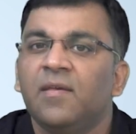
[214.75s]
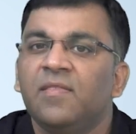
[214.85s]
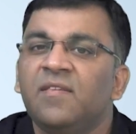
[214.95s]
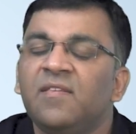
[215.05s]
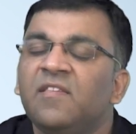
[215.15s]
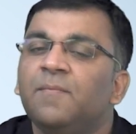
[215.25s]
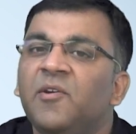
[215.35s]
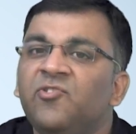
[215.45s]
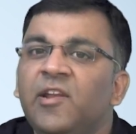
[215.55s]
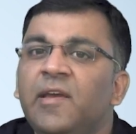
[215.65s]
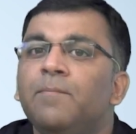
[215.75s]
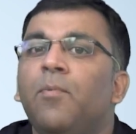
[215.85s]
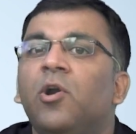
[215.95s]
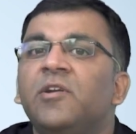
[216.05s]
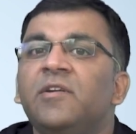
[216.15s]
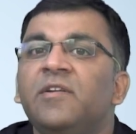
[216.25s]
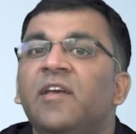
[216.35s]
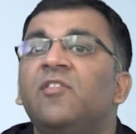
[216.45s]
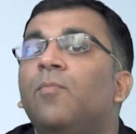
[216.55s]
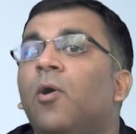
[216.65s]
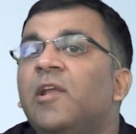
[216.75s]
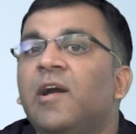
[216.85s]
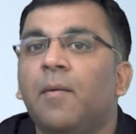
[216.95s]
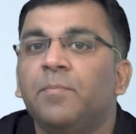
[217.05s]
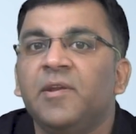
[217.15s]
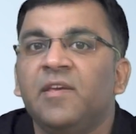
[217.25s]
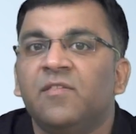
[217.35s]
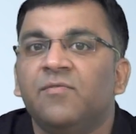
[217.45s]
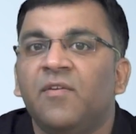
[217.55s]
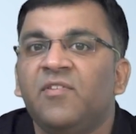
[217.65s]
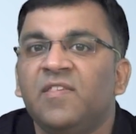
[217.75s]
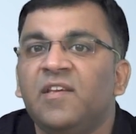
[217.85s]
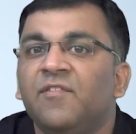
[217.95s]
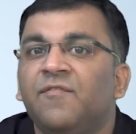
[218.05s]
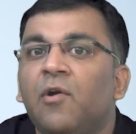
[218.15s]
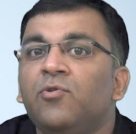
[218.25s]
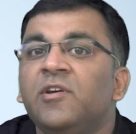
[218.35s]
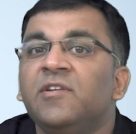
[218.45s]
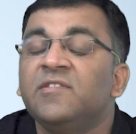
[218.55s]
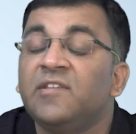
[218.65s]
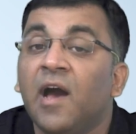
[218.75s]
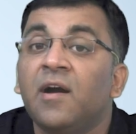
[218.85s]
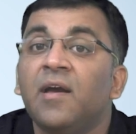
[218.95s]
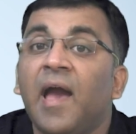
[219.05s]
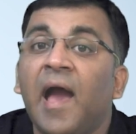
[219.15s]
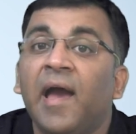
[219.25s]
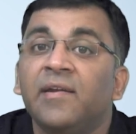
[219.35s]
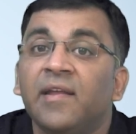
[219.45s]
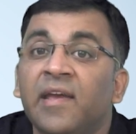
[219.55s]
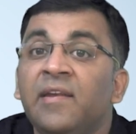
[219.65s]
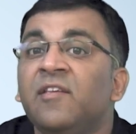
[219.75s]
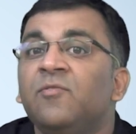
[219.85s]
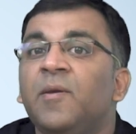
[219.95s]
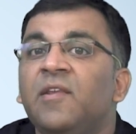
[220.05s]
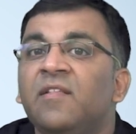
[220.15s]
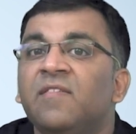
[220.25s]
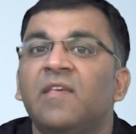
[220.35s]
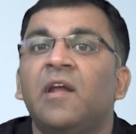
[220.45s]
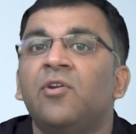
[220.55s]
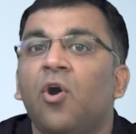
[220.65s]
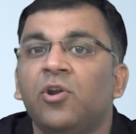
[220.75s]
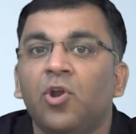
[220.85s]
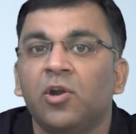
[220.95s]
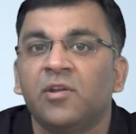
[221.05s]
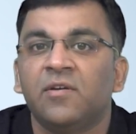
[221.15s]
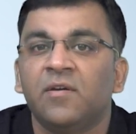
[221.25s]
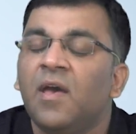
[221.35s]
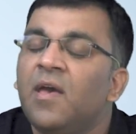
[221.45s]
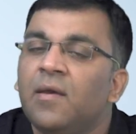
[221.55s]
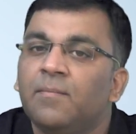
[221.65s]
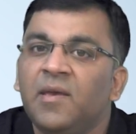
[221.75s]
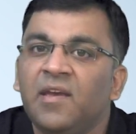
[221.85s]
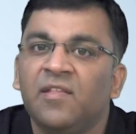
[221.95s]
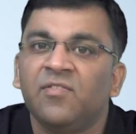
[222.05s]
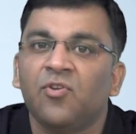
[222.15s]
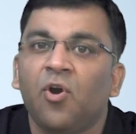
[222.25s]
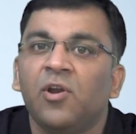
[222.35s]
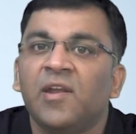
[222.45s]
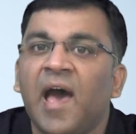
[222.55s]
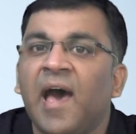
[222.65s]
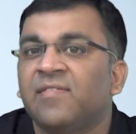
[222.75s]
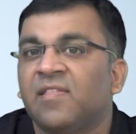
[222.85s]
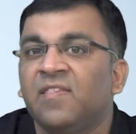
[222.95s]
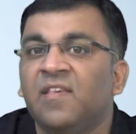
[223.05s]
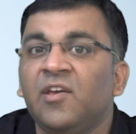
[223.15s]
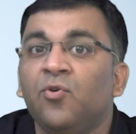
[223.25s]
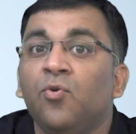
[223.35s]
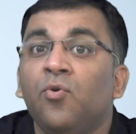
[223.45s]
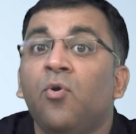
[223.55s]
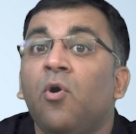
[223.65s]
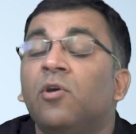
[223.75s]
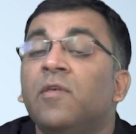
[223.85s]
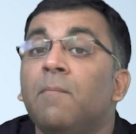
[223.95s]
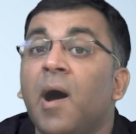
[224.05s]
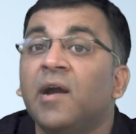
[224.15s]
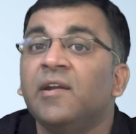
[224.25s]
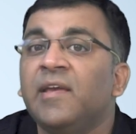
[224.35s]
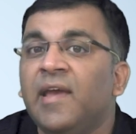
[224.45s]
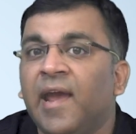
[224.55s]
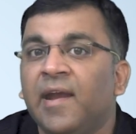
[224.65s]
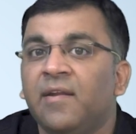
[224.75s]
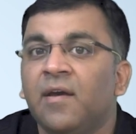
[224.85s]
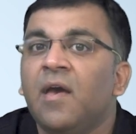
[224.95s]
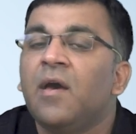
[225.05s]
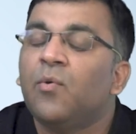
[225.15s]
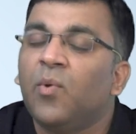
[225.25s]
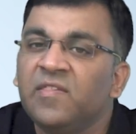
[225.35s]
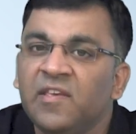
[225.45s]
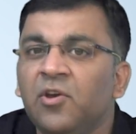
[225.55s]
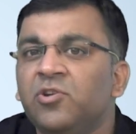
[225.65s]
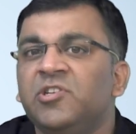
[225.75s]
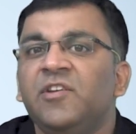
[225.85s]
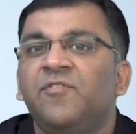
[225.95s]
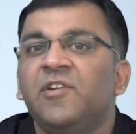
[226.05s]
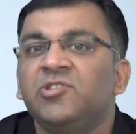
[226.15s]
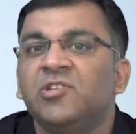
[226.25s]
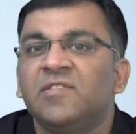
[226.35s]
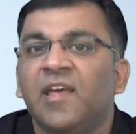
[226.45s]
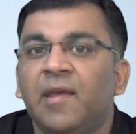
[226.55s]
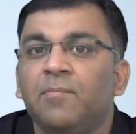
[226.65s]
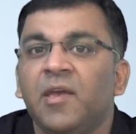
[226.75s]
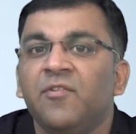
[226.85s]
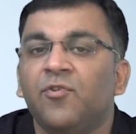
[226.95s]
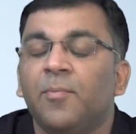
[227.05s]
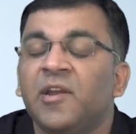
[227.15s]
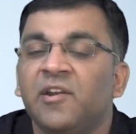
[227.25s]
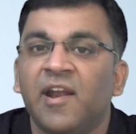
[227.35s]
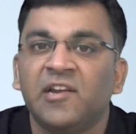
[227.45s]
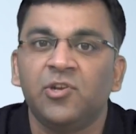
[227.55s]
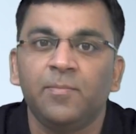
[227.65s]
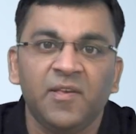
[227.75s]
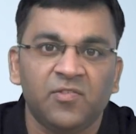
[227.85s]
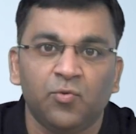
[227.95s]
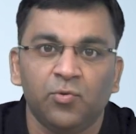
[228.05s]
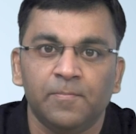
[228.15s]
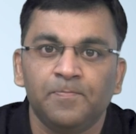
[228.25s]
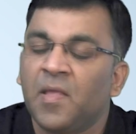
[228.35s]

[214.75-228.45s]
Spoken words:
This is especially important in smaller companies where we see the founder's young and inexperienced son or daughter being installed as the COO or the marketing head once he or she finishes their MBA from an international B school.